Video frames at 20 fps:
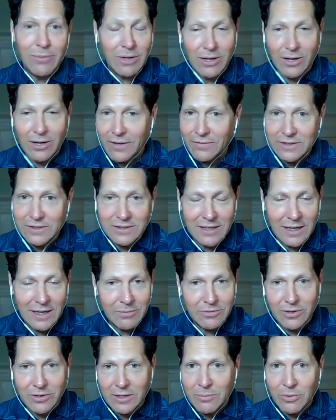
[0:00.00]
We could
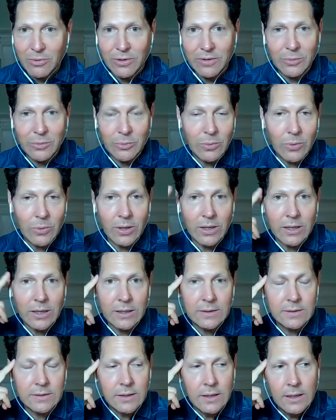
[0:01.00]
oftentimes drink more than we
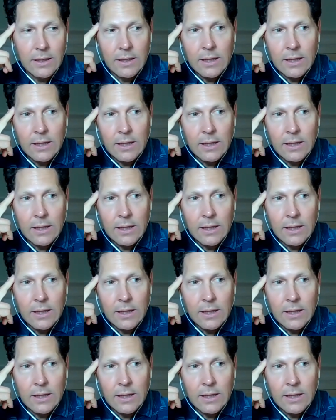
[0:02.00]
want,